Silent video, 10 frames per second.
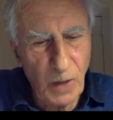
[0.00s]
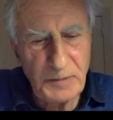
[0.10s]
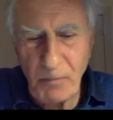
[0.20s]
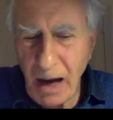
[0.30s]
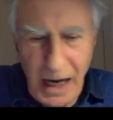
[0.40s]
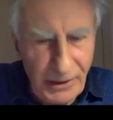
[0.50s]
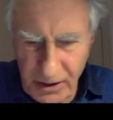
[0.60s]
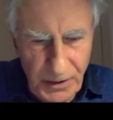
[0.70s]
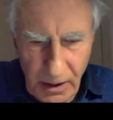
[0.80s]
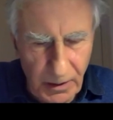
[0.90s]

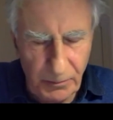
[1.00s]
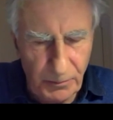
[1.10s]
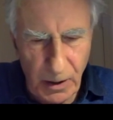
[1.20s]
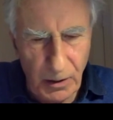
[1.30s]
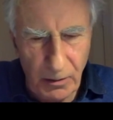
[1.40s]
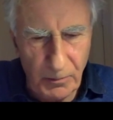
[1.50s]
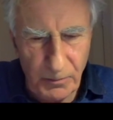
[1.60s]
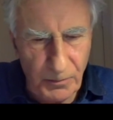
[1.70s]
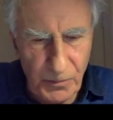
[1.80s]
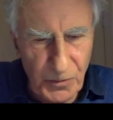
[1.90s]
admiring the
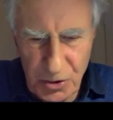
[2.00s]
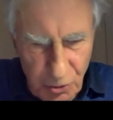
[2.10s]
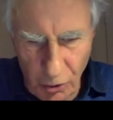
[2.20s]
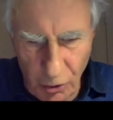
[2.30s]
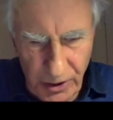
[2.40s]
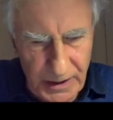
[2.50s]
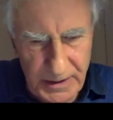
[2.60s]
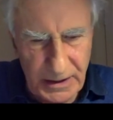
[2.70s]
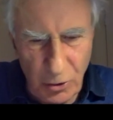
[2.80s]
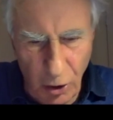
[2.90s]

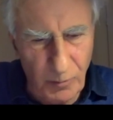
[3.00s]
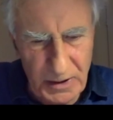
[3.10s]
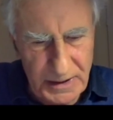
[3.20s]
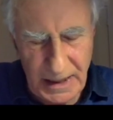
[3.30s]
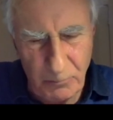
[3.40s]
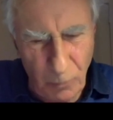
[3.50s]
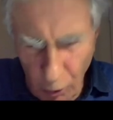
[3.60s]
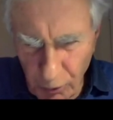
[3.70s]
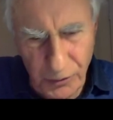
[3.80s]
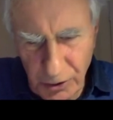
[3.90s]
stories enormously,
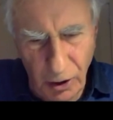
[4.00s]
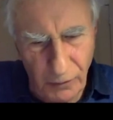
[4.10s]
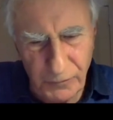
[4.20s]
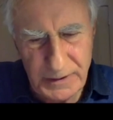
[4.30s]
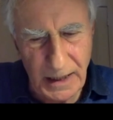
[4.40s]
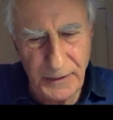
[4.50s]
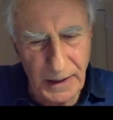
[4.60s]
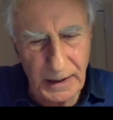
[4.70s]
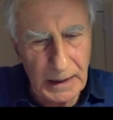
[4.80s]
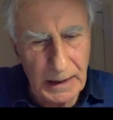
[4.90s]
more than the novels, I
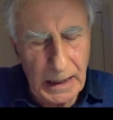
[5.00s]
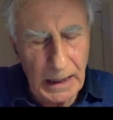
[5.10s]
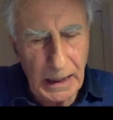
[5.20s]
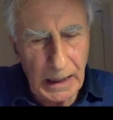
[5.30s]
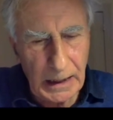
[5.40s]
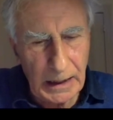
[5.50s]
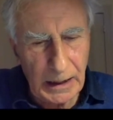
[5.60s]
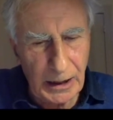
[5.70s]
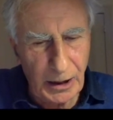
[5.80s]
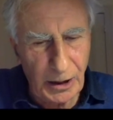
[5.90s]
think.
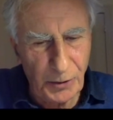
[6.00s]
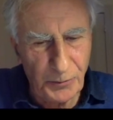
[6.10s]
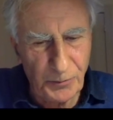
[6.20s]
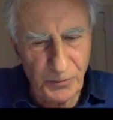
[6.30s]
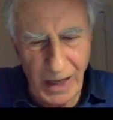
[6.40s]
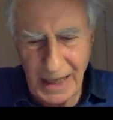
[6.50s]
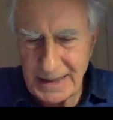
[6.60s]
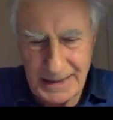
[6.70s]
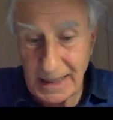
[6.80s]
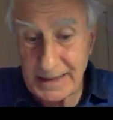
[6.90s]

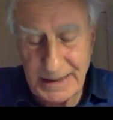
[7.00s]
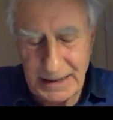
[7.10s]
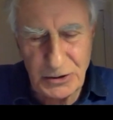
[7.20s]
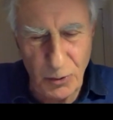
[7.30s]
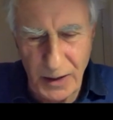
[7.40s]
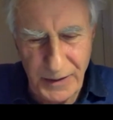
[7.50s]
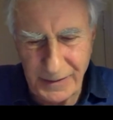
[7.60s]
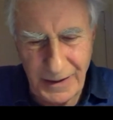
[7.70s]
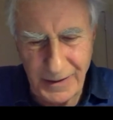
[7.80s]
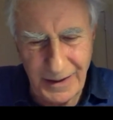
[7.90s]
As I still do, I
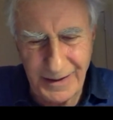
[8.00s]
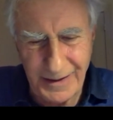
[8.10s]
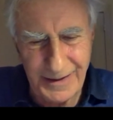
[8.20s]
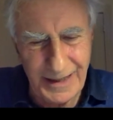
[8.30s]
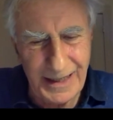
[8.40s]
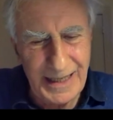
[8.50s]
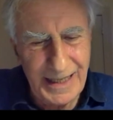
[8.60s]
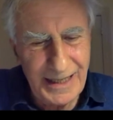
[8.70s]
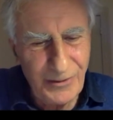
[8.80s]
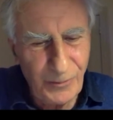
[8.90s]
think that
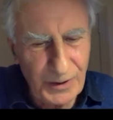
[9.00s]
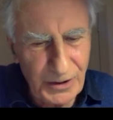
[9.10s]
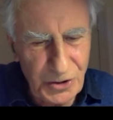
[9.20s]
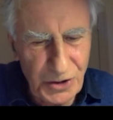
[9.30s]
one can